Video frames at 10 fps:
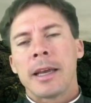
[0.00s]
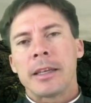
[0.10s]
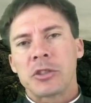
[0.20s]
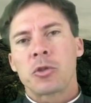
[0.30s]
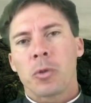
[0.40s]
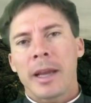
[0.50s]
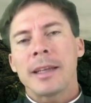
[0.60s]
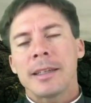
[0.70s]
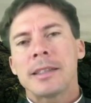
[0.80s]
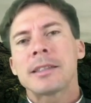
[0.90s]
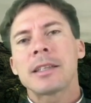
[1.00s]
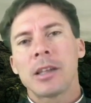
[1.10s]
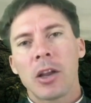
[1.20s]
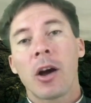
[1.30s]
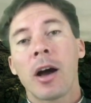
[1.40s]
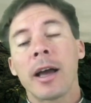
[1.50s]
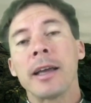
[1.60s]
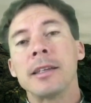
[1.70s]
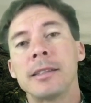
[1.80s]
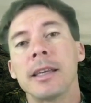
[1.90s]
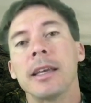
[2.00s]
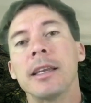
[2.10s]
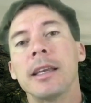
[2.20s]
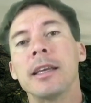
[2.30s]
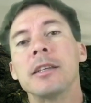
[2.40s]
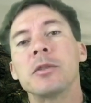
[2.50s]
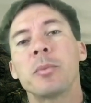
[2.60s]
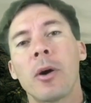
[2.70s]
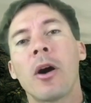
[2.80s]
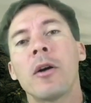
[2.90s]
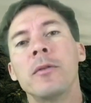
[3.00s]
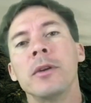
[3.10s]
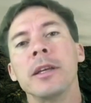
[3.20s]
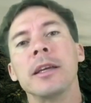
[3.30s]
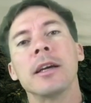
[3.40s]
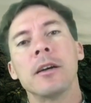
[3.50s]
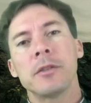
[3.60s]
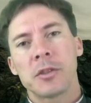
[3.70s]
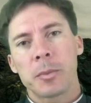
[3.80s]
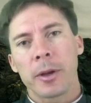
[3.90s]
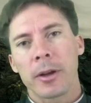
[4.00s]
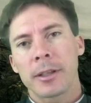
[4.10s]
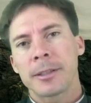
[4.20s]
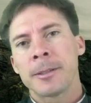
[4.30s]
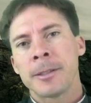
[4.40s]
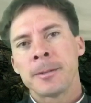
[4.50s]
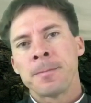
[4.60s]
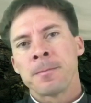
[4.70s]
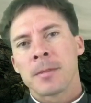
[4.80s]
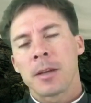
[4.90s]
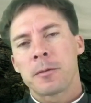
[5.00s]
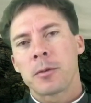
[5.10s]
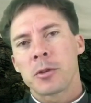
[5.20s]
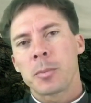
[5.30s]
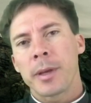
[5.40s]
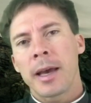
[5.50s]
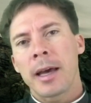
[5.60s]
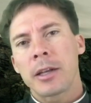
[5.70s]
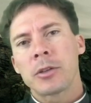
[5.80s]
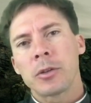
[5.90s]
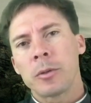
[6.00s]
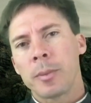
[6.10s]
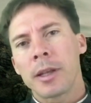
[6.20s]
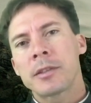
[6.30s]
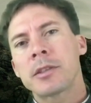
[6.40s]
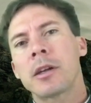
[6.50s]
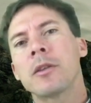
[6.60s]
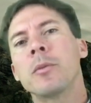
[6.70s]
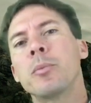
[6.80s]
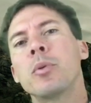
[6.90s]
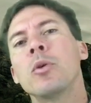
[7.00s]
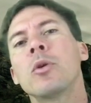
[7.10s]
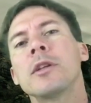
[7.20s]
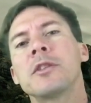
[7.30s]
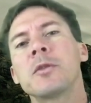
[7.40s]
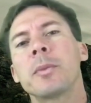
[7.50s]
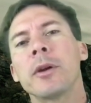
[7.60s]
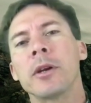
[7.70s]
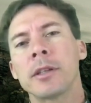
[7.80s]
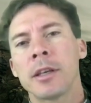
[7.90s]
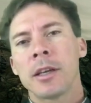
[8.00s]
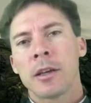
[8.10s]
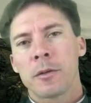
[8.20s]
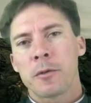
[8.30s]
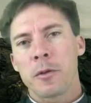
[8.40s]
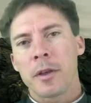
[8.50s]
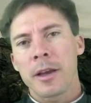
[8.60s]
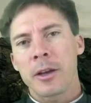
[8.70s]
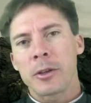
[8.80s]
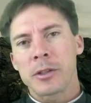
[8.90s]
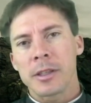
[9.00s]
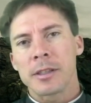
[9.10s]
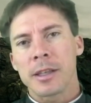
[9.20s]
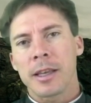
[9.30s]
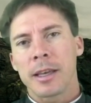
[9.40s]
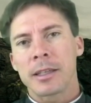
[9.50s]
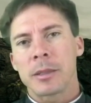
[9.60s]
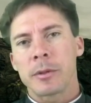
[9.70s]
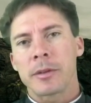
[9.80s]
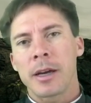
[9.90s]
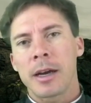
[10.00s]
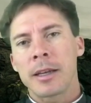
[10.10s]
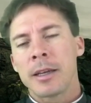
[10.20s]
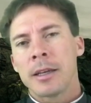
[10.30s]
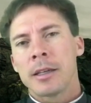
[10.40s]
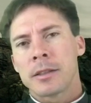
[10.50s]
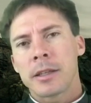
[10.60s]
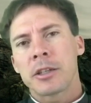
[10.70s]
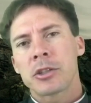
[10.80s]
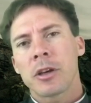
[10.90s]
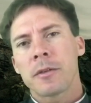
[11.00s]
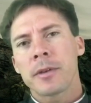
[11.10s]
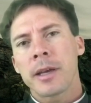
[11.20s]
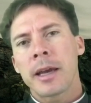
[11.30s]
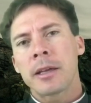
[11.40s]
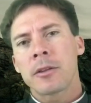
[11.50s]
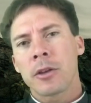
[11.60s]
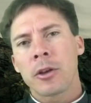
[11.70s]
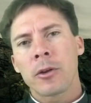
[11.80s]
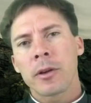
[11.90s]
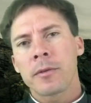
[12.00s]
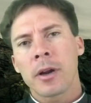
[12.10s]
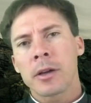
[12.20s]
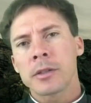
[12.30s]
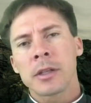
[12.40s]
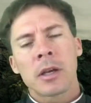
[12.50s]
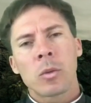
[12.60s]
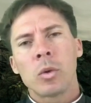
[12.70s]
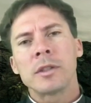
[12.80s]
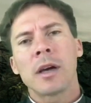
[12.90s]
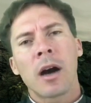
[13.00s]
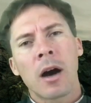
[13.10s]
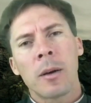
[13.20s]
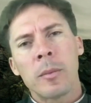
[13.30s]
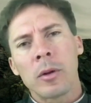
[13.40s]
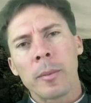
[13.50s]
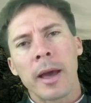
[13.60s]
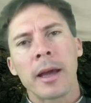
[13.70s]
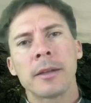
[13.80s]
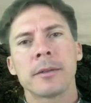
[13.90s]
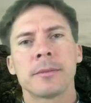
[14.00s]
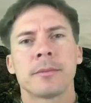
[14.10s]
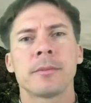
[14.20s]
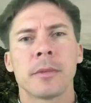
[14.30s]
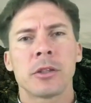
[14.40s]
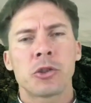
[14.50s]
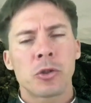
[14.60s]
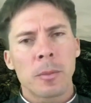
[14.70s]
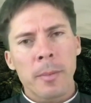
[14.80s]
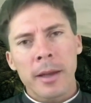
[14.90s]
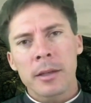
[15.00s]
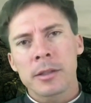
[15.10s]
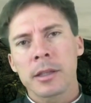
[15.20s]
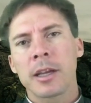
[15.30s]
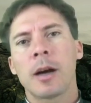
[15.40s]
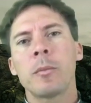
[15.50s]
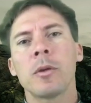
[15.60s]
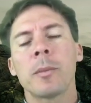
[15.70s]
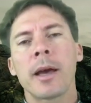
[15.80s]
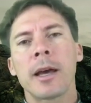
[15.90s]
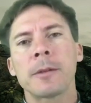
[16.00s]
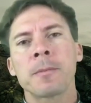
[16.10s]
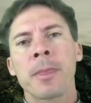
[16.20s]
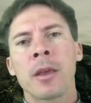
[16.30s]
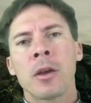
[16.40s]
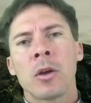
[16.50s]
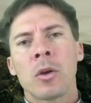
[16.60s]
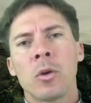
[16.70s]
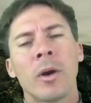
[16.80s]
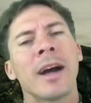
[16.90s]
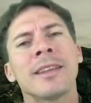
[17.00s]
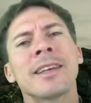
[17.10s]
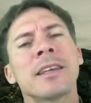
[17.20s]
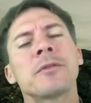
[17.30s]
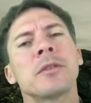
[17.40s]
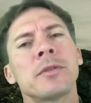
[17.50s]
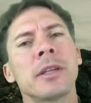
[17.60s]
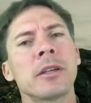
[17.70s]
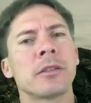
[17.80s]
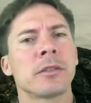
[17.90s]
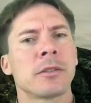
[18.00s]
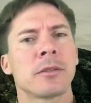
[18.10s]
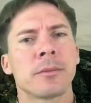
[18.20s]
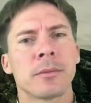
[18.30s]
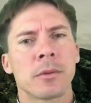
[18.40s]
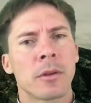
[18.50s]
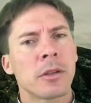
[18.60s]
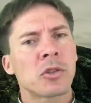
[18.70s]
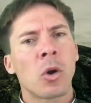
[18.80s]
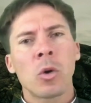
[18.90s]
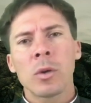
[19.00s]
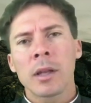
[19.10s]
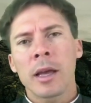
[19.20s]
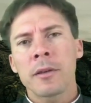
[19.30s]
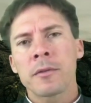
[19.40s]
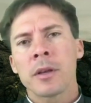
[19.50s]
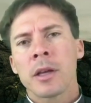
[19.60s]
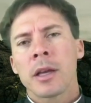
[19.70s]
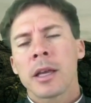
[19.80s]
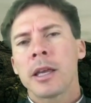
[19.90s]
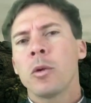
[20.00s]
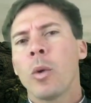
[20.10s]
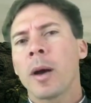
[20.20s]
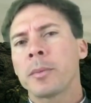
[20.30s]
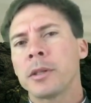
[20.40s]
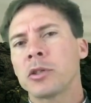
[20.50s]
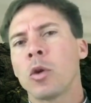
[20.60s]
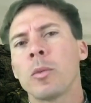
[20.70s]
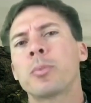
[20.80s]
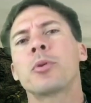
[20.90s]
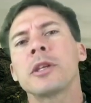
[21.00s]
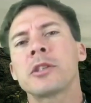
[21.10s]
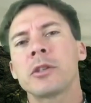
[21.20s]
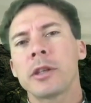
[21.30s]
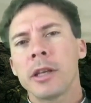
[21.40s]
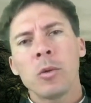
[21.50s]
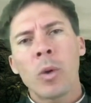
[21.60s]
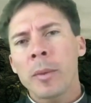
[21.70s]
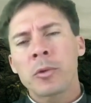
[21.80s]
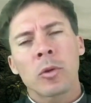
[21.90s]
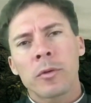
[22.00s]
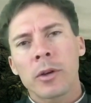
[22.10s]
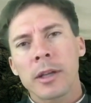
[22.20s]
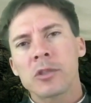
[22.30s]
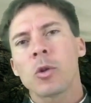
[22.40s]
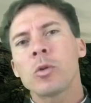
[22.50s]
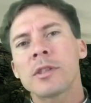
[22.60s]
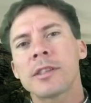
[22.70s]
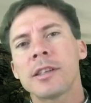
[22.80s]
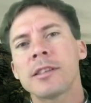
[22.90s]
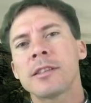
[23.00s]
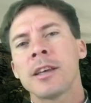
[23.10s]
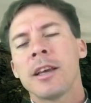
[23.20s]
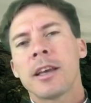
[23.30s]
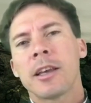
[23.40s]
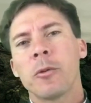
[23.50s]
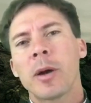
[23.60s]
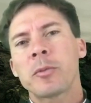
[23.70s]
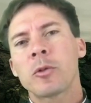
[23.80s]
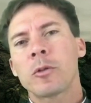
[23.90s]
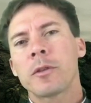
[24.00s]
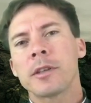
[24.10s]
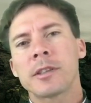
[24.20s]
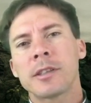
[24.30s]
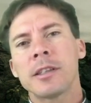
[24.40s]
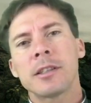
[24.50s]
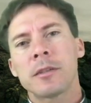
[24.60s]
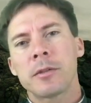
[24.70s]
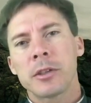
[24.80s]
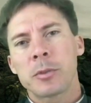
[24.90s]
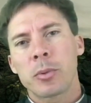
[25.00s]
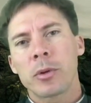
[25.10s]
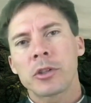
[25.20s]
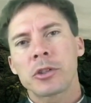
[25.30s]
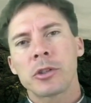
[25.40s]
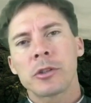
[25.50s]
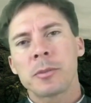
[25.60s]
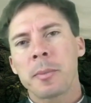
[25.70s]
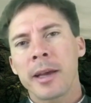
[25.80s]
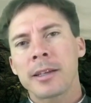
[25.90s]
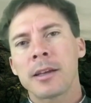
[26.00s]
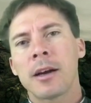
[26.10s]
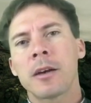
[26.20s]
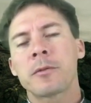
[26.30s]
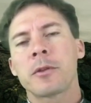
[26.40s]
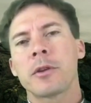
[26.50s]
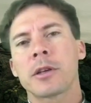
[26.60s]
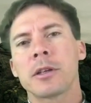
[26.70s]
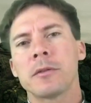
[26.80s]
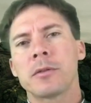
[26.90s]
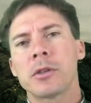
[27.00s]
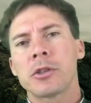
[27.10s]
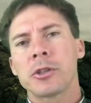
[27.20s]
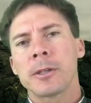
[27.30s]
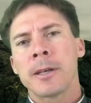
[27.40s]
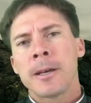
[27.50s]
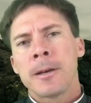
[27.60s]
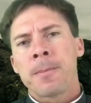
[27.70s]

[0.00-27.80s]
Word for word: His greatness lies in his poverty of spirit. That first beatitude, blessed are the poor in spirit, for theirs is the kingdom of God. St. John Vianney, the curé of Ars, was a humble man, a tremendously humble man who had the gift of tears. His whole life he wept, his whole priesthood, he wept over his own sins, he wept over the sins of his parishioners, begged God for their conversion.